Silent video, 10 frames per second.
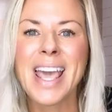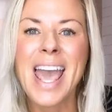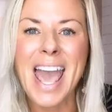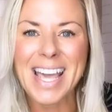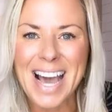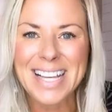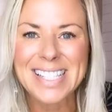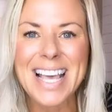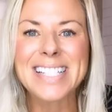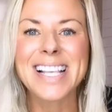Hey guys,
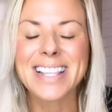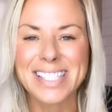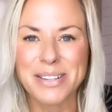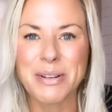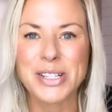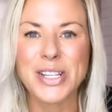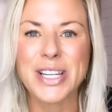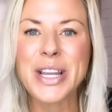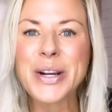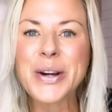it's Alyssa Rushton
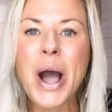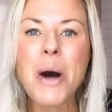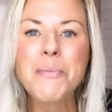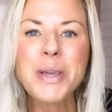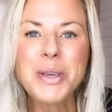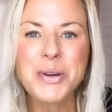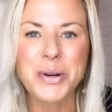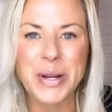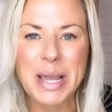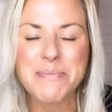here, helping you
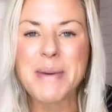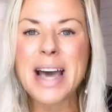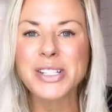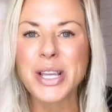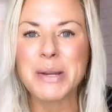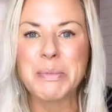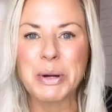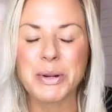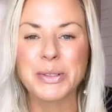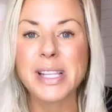create magic and
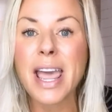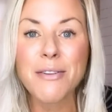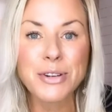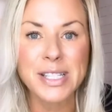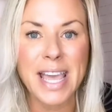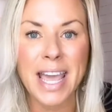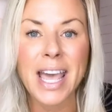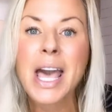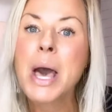miracles every day